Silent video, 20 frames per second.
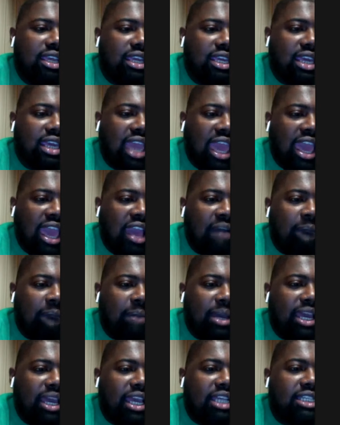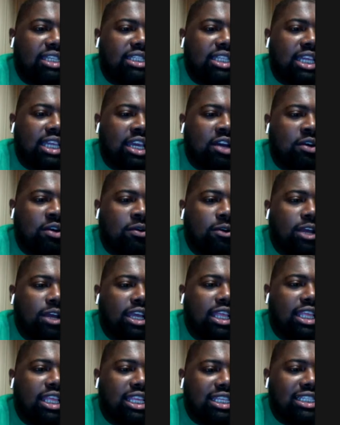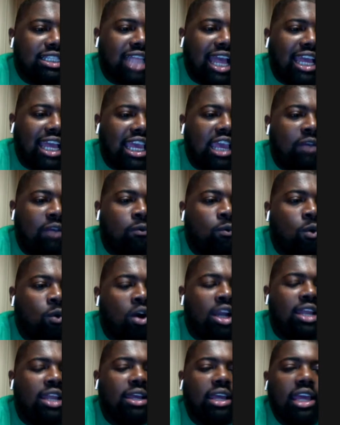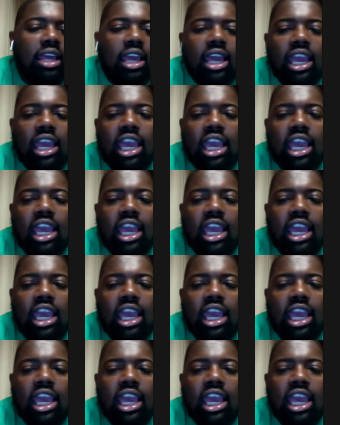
Yeah, but it's like he wanted.